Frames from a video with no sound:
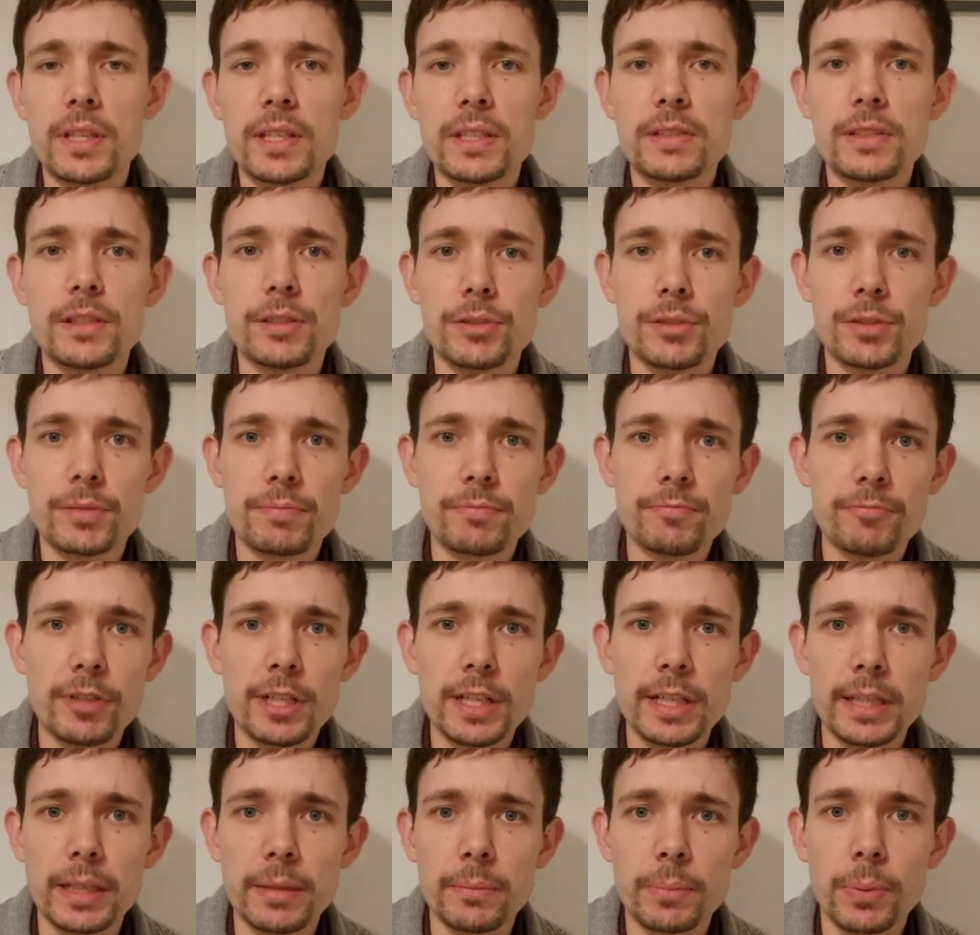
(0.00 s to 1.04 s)
this is
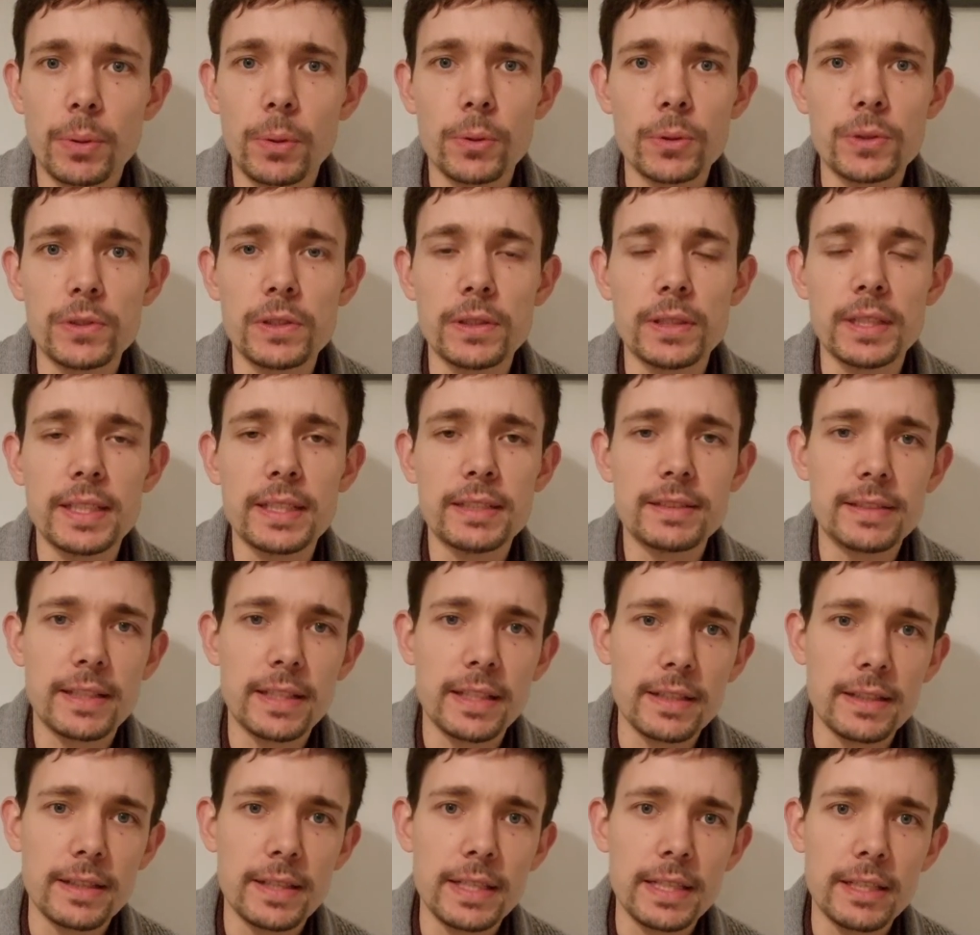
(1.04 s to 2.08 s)
really important, is
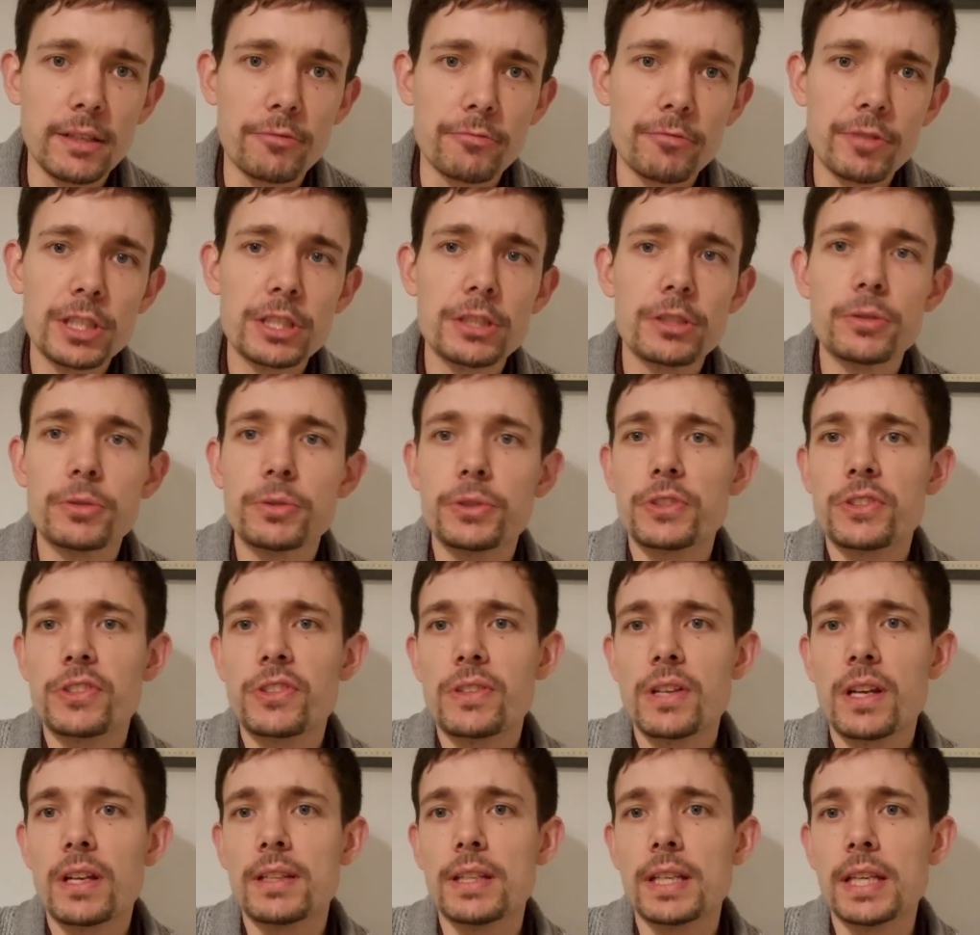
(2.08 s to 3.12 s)
that the original
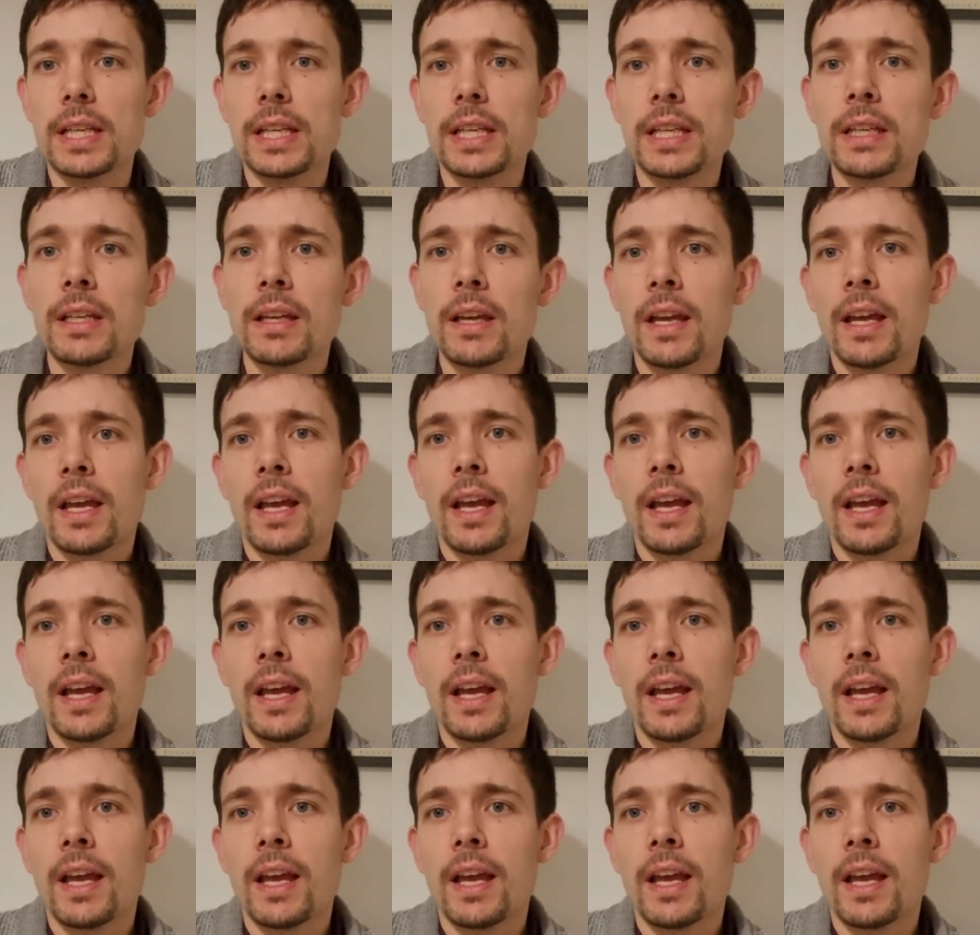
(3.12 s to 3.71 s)
study